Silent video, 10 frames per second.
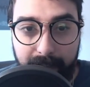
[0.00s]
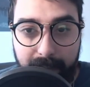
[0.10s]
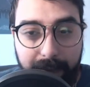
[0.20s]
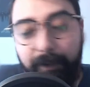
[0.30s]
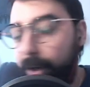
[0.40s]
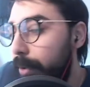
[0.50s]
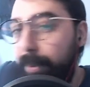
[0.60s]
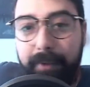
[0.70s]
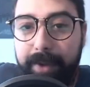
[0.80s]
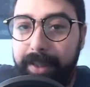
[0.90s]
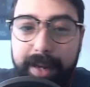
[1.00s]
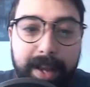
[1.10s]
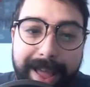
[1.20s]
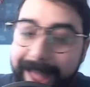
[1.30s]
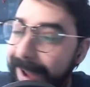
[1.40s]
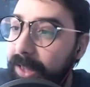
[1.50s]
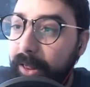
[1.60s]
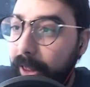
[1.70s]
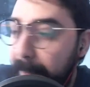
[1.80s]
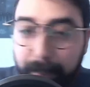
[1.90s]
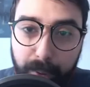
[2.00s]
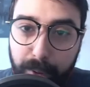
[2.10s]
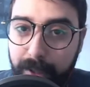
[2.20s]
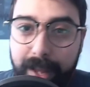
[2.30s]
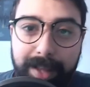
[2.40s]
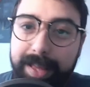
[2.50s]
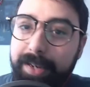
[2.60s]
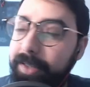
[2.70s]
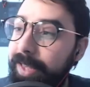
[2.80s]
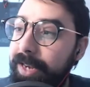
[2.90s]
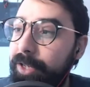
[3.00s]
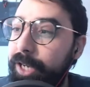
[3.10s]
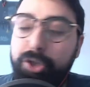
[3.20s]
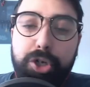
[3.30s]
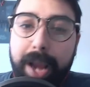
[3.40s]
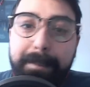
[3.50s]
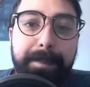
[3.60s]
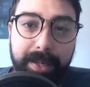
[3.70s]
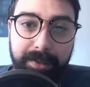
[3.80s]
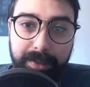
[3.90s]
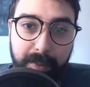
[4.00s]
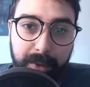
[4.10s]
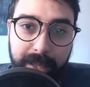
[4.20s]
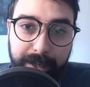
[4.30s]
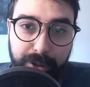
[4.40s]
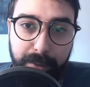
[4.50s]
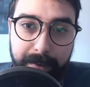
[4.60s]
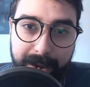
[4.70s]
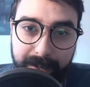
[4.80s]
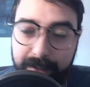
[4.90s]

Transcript: and further proving that any liberal that that that champions someone like Joe Biden,